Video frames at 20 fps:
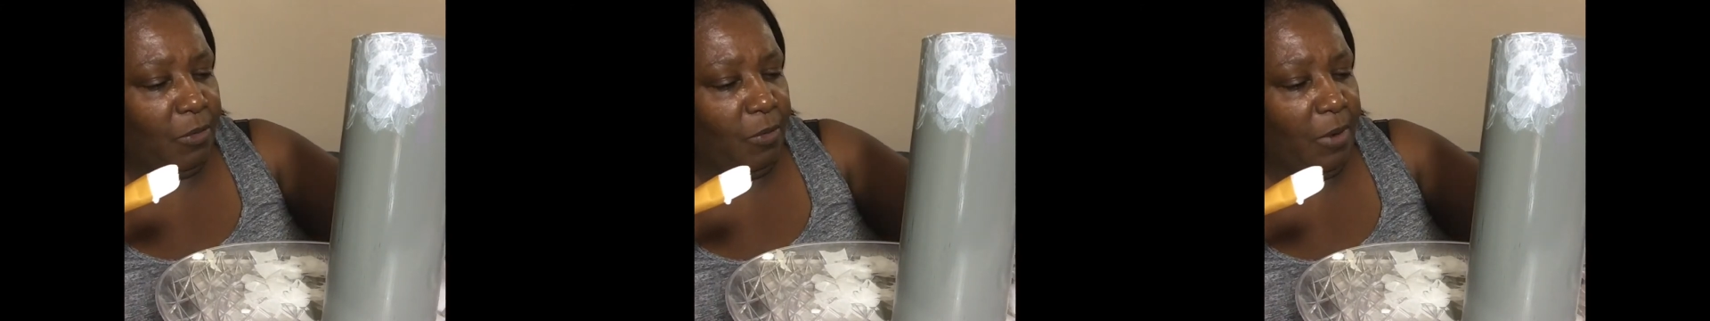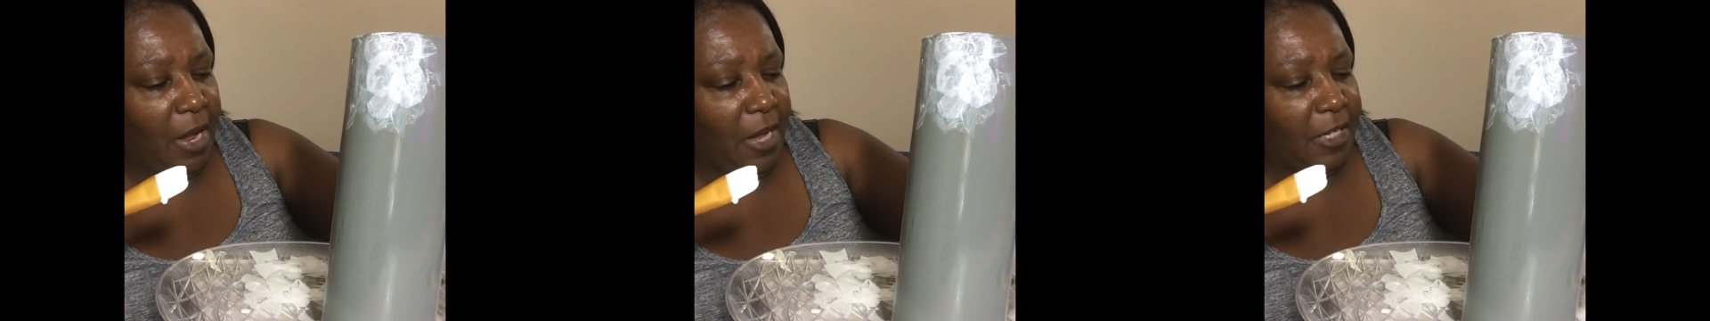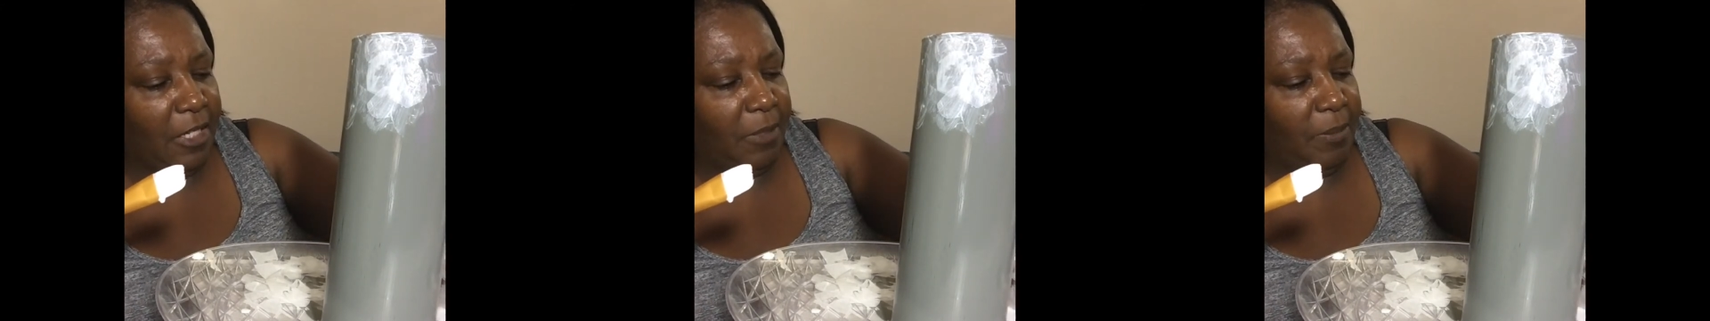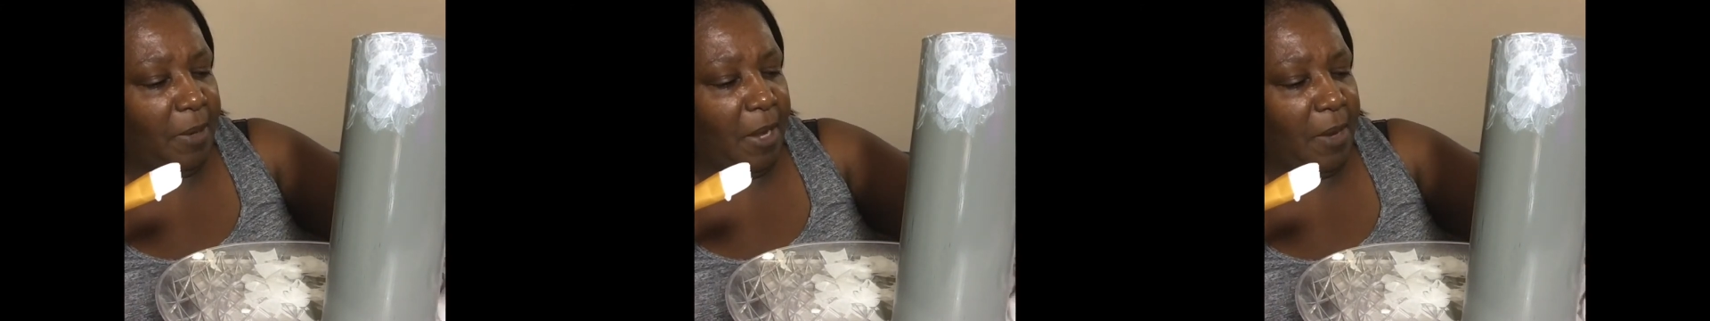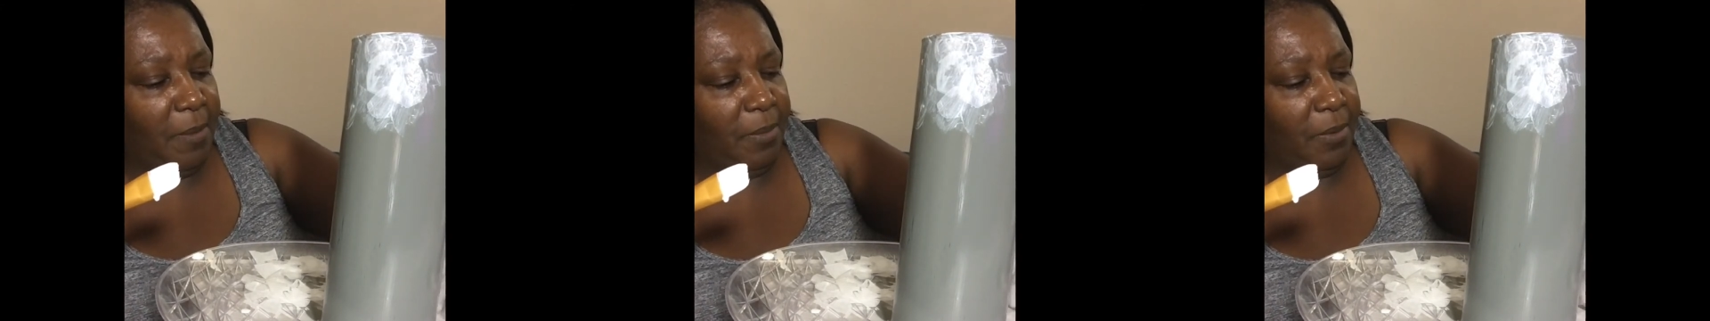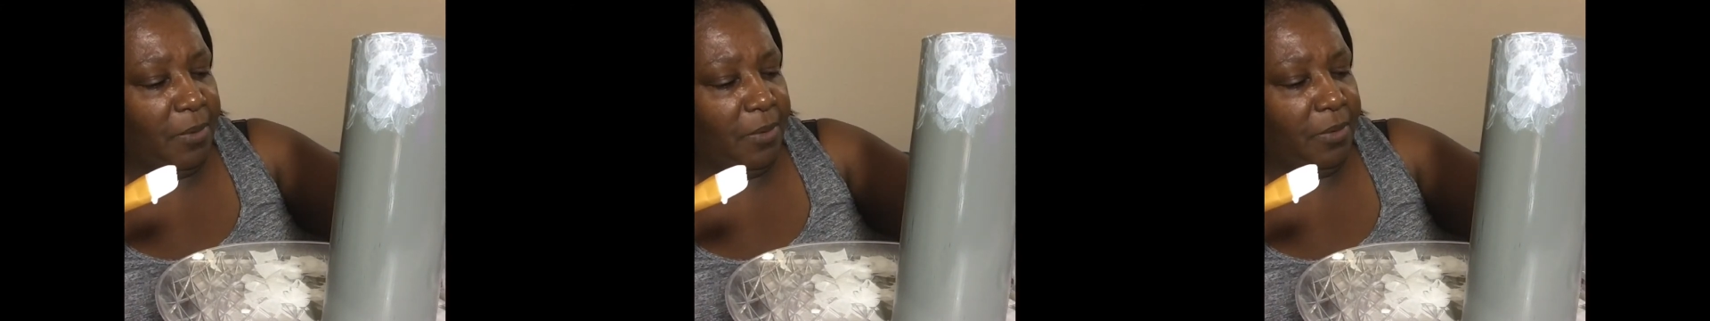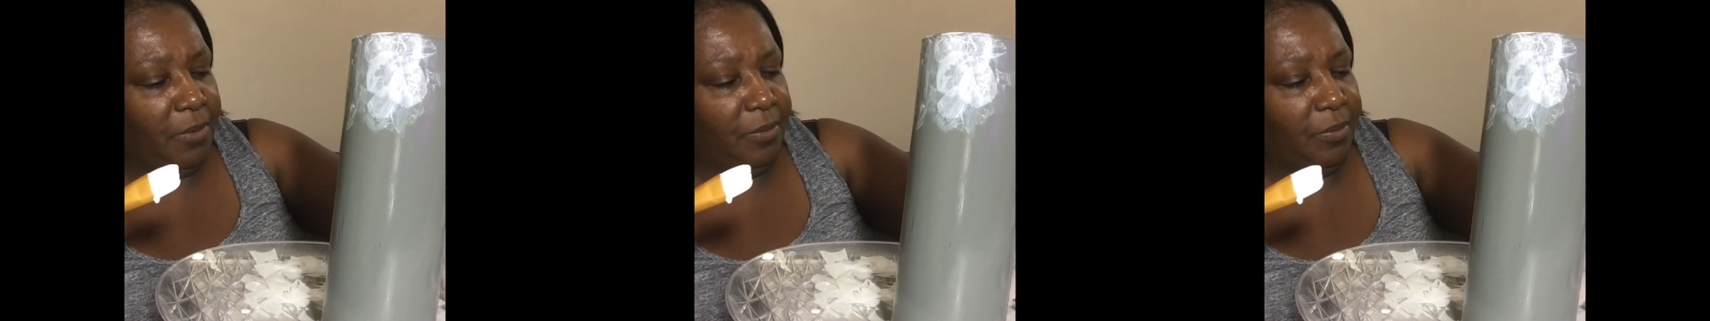wax paper